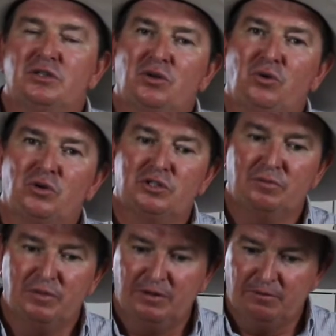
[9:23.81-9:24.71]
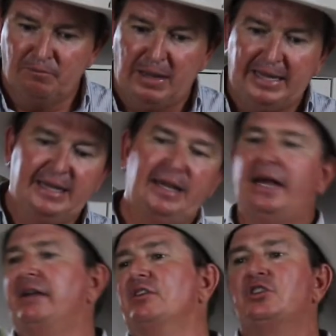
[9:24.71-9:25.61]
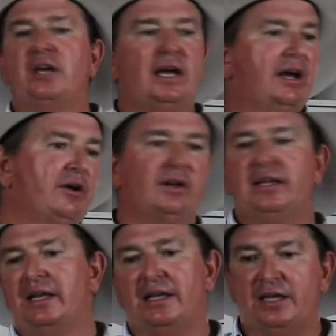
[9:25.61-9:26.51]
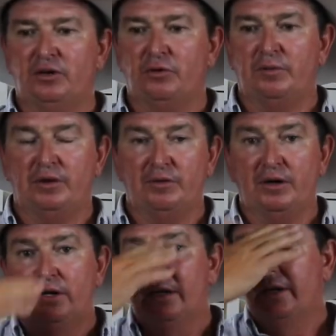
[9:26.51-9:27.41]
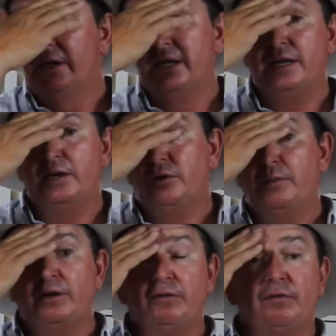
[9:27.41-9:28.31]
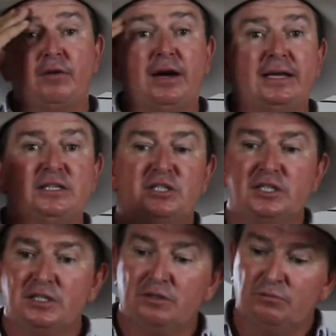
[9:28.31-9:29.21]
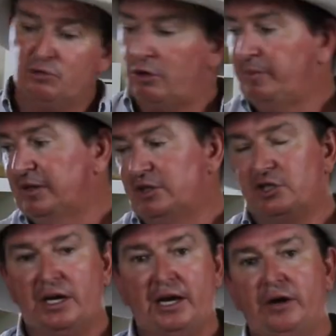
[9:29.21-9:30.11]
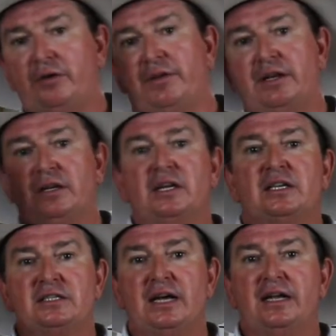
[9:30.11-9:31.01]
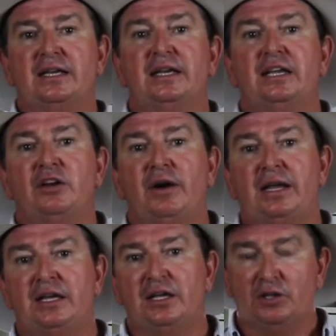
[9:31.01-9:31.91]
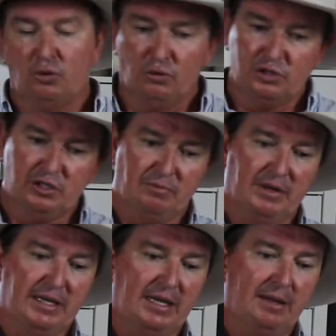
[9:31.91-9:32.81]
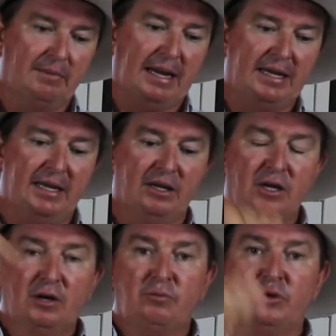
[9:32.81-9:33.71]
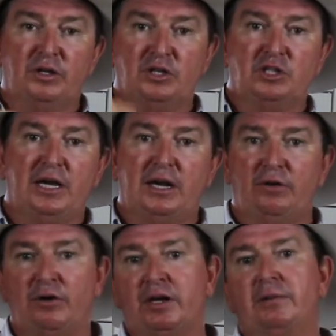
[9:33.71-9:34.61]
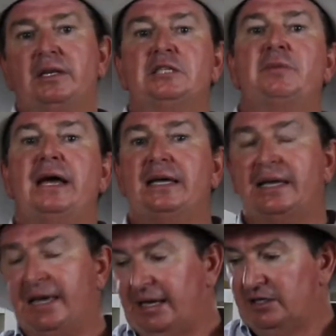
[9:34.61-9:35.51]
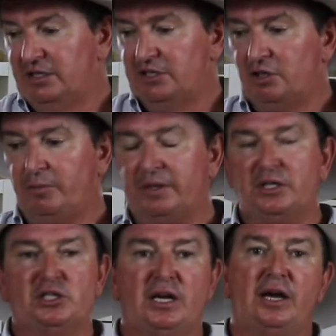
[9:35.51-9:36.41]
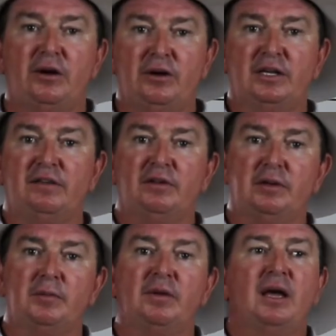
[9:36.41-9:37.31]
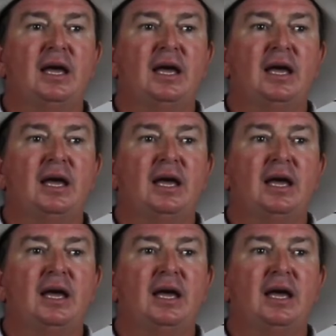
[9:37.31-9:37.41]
The horse would be backing out of the shower and getting into a bit of a fight, and she's dropping the shower and then getting cranky at the horse and bringing him back in, putting the shower on him, and he's backing out, and she's stopping the shower and giving him a bit.